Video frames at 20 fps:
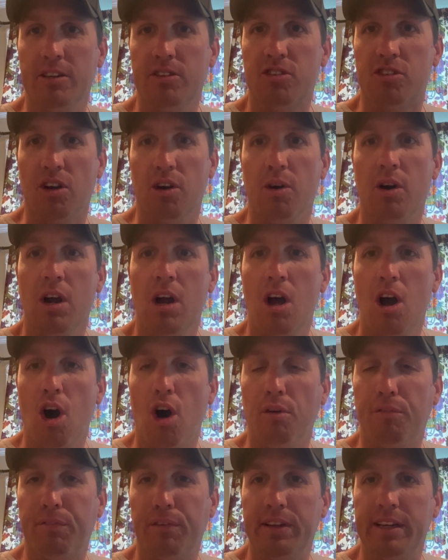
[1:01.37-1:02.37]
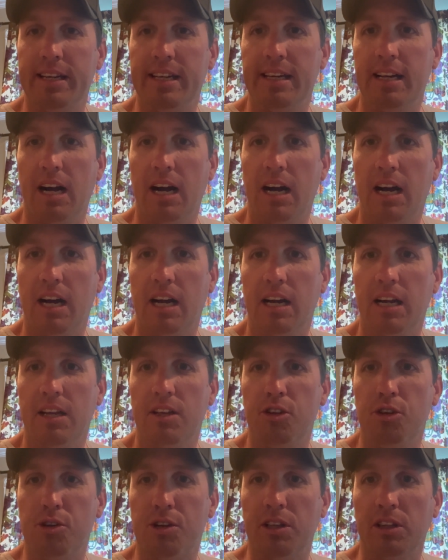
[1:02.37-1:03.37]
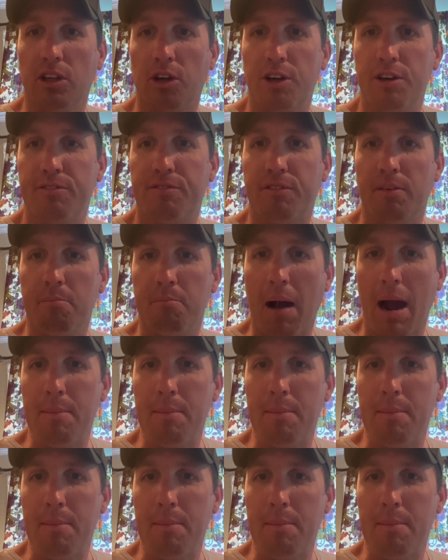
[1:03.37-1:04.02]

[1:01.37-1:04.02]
So hopefully you can learn from my